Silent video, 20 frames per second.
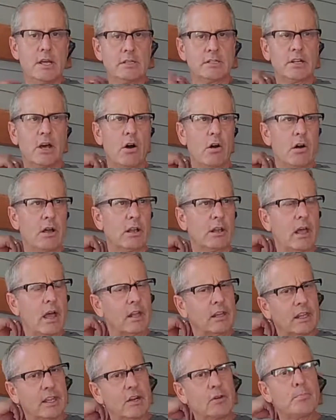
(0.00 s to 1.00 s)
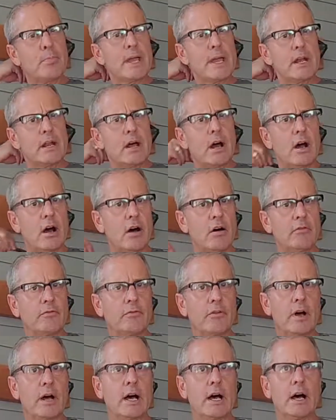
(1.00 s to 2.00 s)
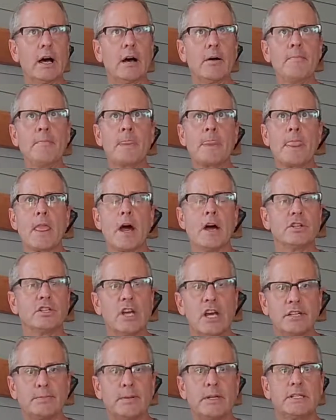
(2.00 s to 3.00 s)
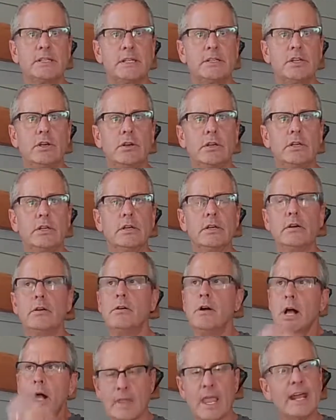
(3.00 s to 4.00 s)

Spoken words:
So a little bit of adjustments that you can do,